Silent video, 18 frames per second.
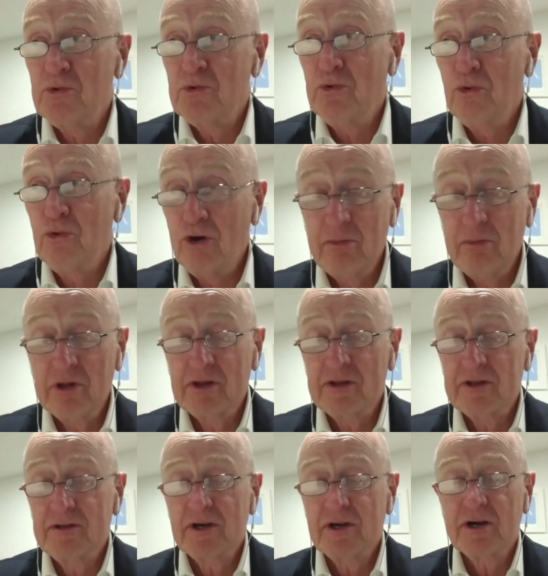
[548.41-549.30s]

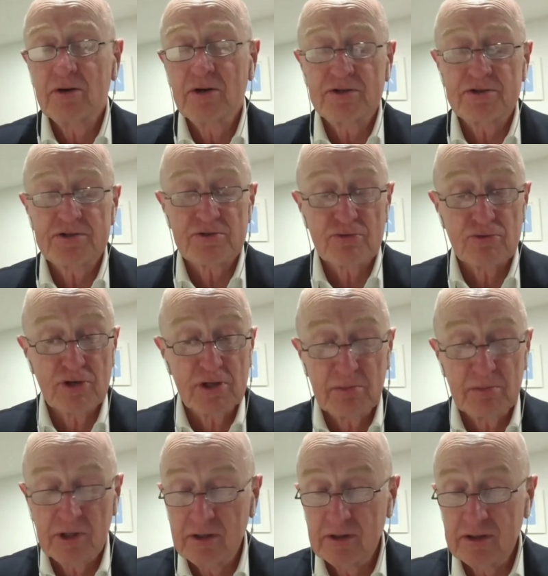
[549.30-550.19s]
normally are
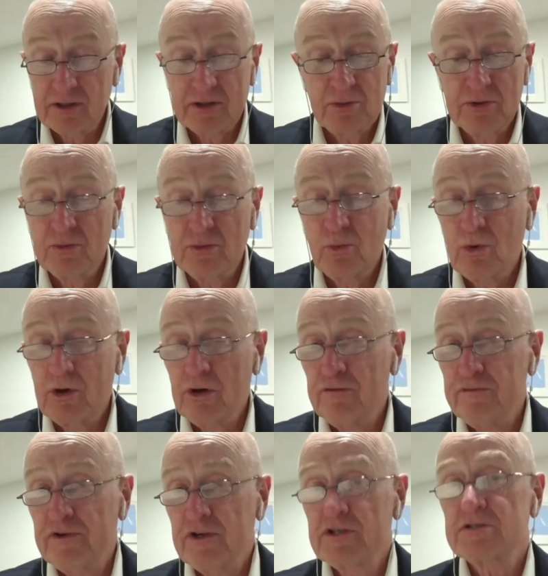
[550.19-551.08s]
extremely liquid and well
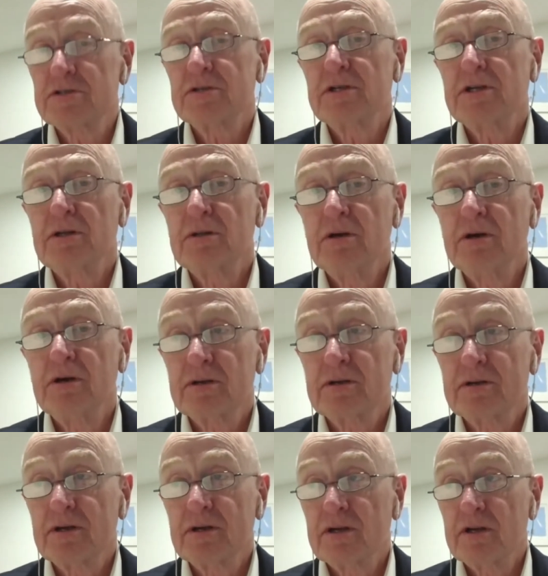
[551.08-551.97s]
functioning, like
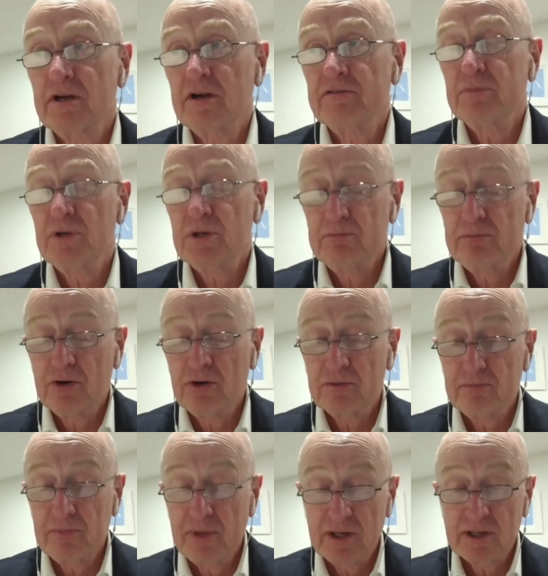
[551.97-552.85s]
government
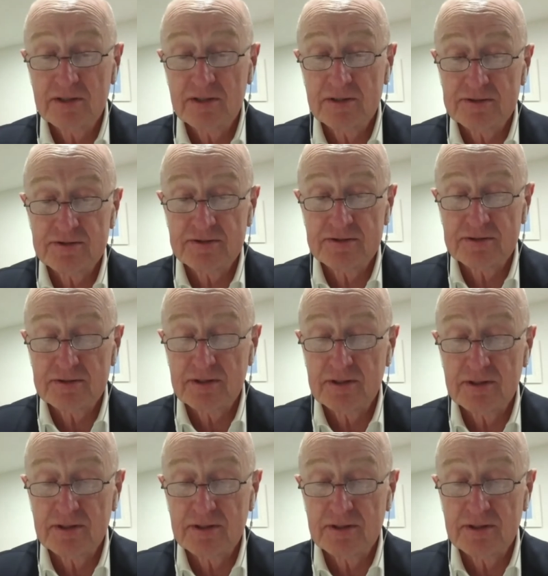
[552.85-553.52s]
bond markets